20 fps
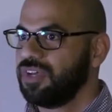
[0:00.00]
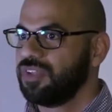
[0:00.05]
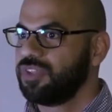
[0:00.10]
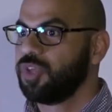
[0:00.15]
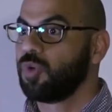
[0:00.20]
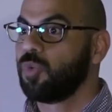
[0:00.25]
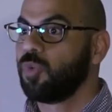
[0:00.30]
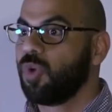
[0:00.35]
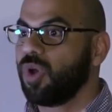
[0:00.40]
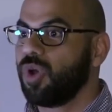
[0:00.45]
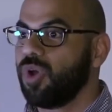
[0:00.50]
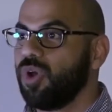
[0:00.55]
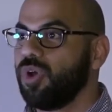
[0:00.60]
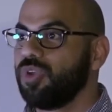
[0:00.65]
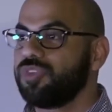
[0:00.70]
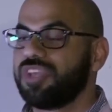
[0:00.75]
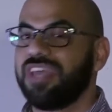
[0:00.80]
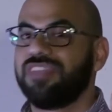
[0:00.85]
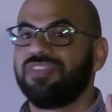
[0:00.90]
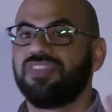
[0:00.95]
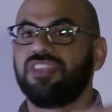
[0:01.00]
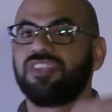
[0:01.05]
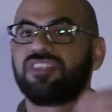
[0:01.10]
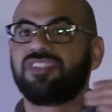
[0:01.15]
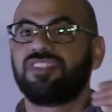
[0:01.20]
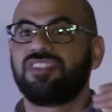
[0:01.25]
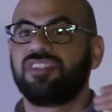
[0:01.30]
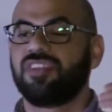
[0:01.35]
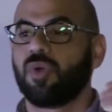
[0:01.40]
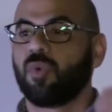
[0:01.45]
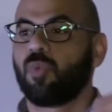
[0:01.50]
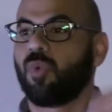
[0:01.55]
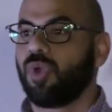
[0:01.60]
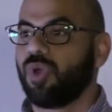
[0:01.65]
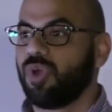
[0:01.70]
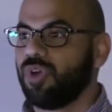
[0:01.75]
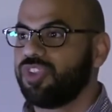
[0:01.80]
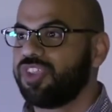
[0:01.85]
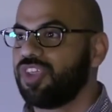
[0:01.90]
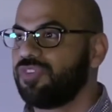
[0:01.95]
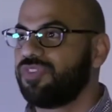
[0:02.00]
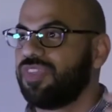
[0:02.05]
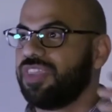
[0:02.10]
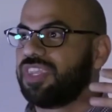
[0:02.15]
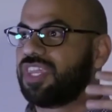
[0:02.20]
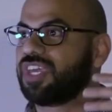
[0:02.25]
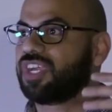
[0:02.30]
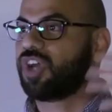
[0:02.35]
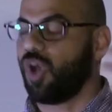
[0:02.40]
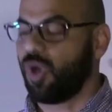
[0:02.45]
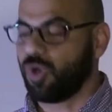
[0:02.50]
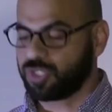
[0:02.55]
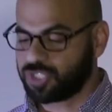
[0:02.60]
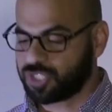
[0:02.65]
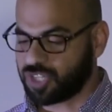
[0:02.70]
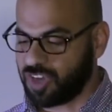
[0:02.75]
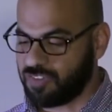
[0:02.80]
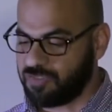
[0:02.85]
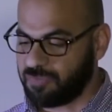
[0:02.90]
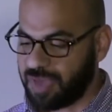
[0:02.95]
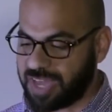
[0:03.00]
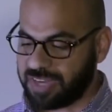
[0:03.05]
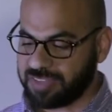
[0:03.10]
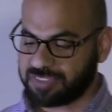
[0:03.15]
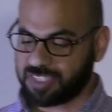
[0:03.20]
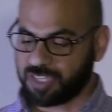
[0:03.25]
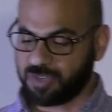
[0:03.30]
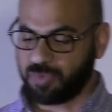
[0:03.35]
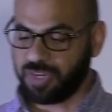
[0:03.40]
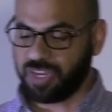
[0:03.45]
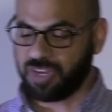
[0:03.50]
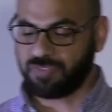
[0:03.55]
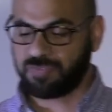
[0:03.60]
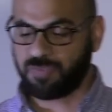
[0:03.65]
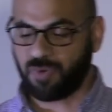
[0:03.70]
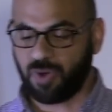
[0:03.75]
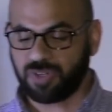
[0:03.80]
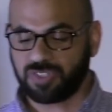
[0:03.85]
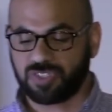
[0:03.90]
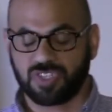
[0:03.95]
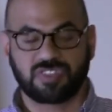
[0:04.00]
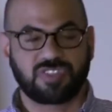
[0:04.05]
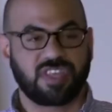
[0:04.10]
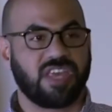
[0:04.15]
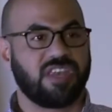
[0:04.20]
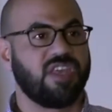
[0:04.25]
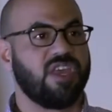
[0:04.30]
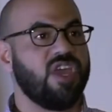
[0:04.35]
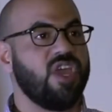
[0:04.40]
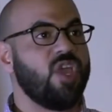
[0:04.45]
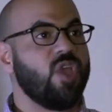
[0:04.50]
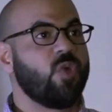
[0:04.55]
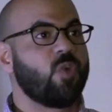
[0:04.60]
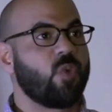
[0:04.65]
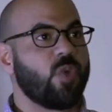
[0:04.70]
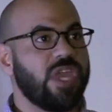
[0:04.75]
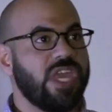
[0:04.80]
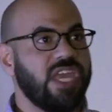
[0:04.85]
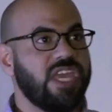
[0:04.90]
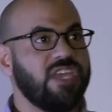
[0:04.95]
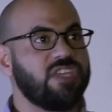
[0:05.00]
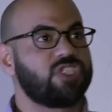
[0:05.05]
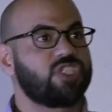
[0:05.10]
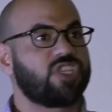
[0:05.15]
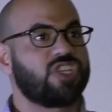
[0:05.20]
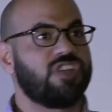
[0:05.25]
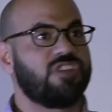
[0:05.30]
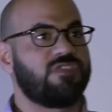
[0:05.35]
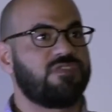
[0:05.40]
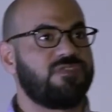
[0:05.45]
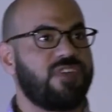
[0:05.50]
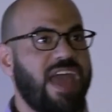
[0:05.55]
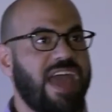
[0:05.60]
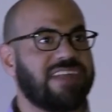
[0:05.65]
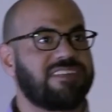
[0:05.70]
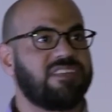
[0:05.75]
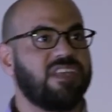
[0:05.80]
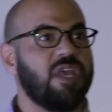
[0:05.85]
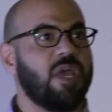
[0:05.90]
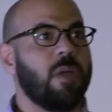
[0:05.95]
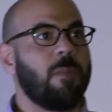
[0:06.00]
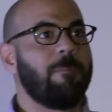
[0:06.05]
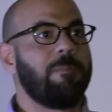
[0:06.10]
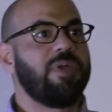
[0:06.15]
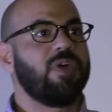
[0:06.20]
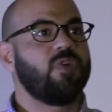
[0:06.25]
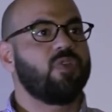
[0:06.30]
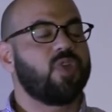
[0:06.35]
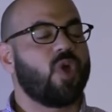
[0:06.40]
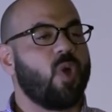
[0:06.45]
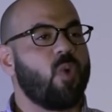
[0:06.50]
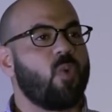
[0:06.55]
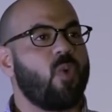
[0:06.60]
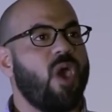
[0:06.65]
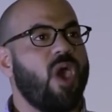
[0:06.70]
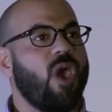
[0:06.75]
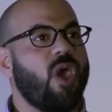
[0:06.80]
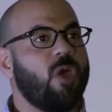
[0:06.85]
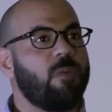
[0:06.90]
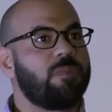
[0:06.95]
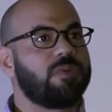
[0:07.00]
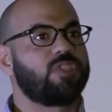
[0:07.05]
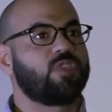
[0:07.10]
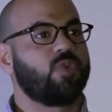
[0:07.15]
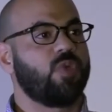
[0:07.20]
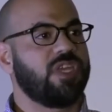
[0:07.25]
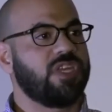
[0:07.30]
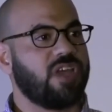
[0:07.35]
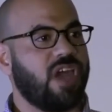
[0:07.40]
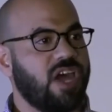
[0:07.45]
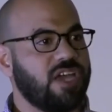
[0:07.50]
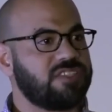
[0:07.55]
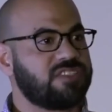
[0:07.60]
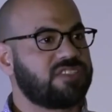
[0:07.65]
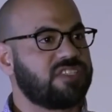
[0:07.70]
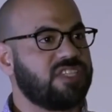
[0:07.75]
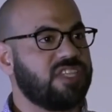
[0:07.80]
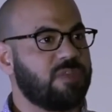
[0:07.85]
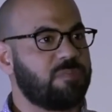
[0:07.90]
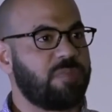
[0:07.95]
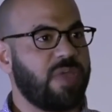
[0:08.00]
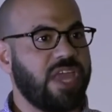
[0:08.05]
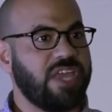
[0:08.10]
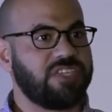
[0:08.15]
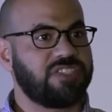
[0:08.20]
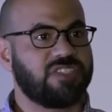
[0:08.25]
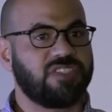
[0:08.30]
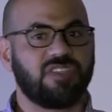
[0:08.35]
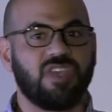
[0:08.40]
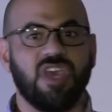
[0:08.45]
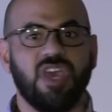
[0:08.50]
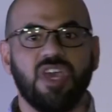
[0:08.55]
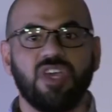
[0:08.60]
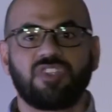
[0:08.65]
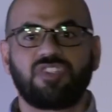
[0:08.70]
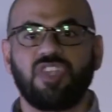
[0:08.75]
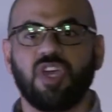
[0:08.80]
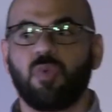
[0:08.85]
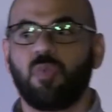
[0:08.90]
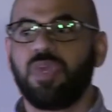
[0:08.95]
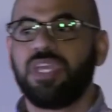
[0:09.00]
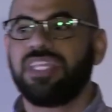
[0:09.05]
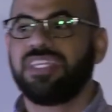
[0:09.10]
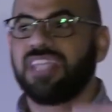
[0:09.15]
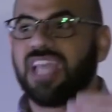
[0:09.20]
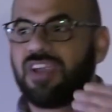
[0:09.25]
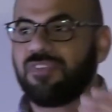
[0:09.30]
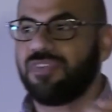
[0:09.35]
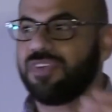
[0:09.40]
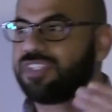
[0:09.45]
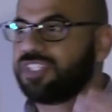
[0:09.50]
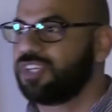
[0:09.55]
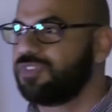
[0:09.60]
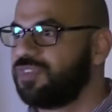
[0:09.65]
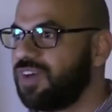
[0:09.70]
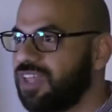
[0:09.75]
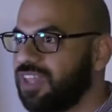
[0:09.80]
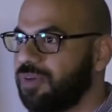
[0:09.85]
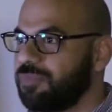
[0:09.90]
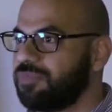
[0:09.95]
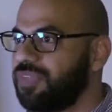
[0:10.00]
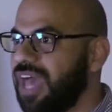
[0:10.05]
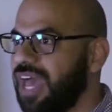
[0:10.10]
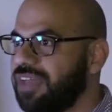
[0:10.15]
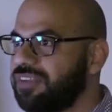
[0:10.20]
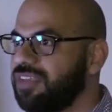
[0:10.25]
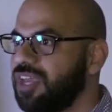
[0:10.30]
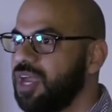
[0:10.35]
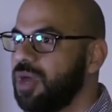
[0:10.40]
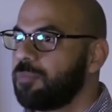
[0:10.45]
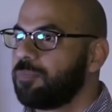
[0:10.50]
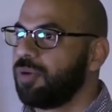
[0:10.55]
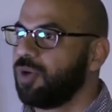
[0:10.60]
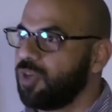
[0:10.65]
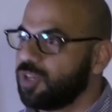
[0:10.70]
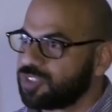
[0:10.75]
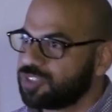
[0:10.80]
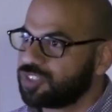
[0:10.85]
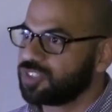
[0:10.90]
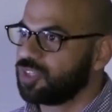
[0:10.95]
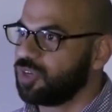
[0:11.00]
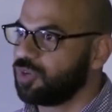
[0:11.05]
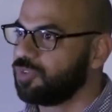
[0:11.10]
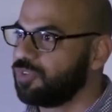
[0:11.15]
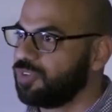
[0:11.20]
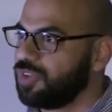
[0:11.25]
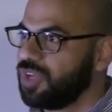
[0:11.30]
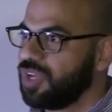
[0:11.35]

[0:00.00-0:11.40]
The world and the world and the culture of medicine reinforces that we should, in fact, build a wall between us and the patient so that we never develop that personal